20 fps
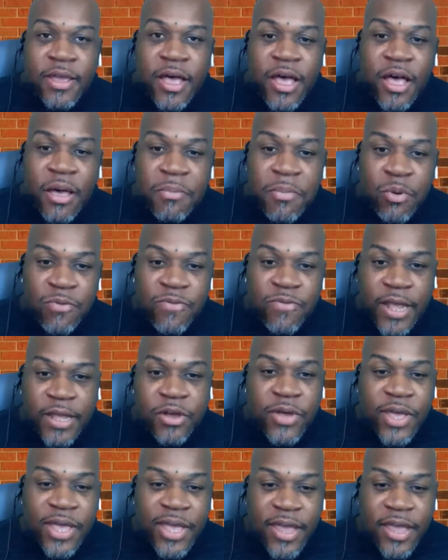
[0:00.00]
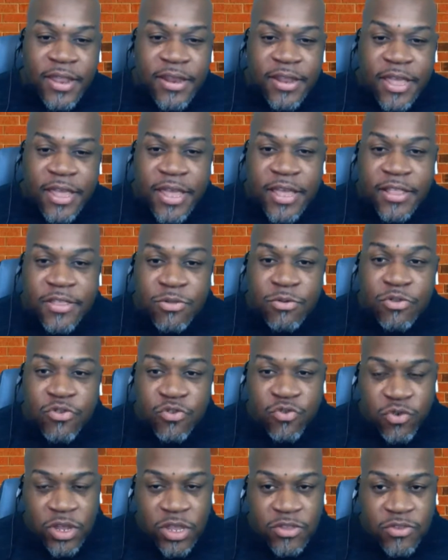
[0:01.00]
If I go ahead and
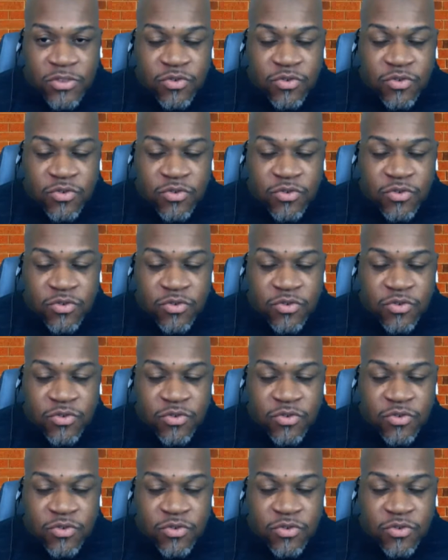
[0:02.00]
in